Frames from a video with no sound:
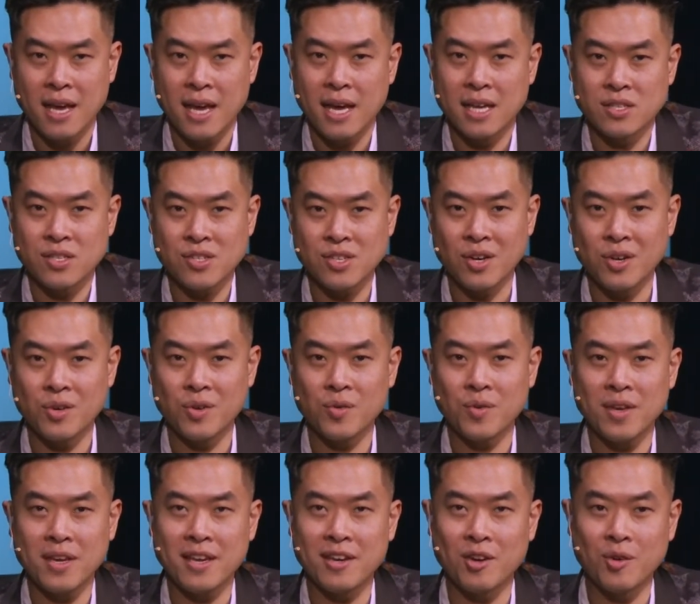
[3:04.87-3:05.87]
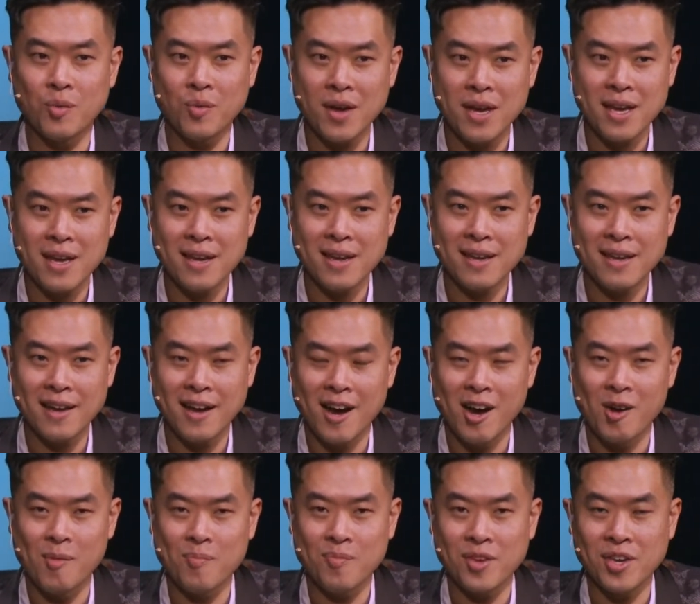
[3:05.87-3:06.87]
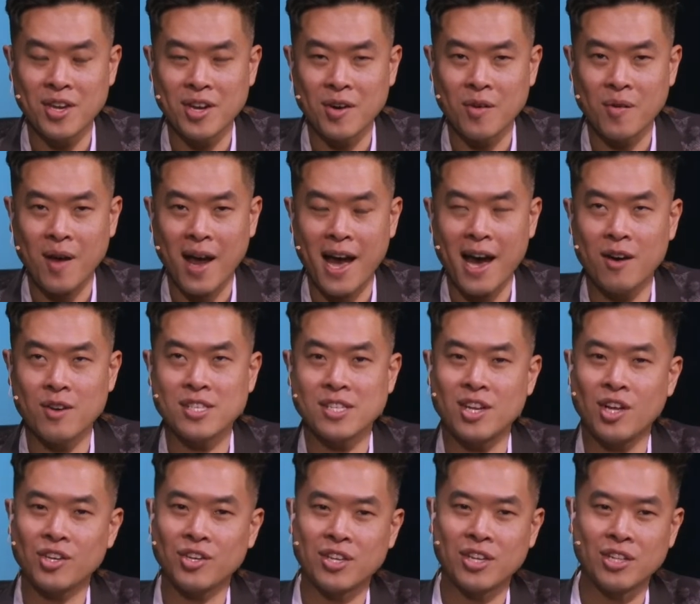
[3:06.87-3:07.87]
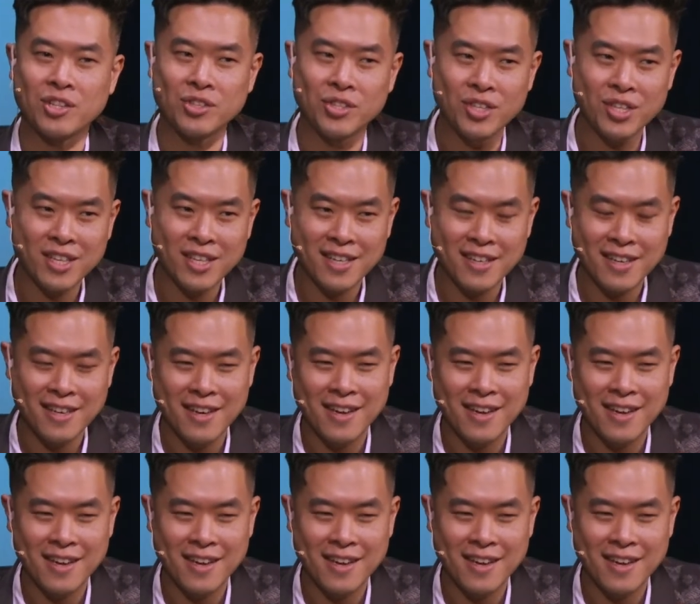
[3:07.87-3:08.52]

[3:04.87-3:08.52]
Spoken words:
And so in a way, you know, how is it all gonna look?